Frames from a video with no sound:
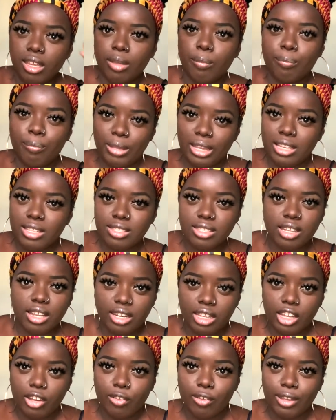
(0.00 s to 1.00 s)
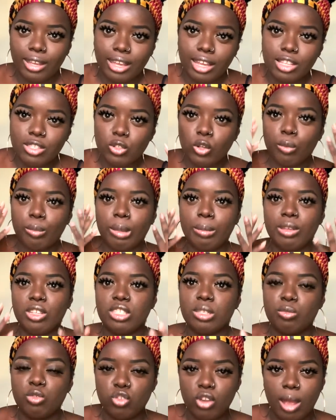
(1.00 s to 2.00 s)
big stud earrings, or maybe
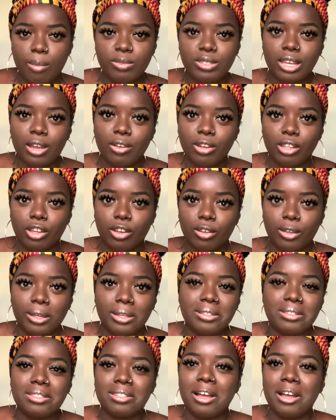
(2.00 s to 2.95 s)
some drop down earrings.